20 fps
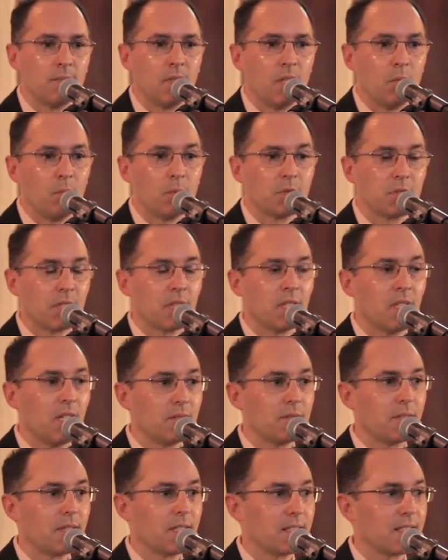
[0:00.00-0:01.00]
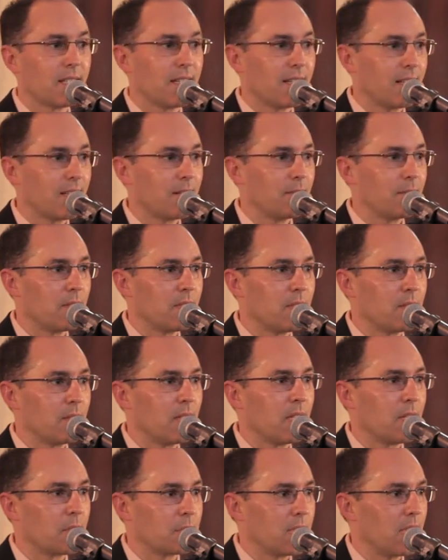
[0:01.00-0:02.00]
which I loved at the time and
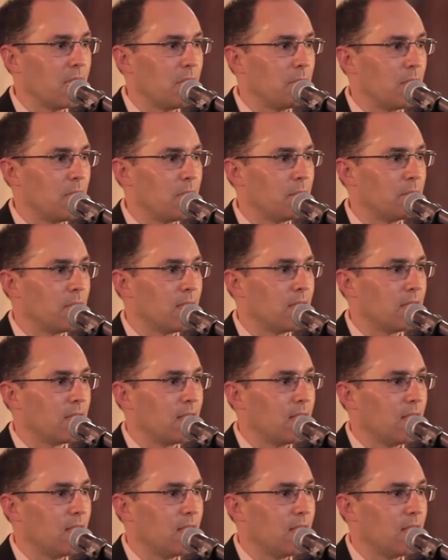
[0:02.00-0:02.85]
entertained me, but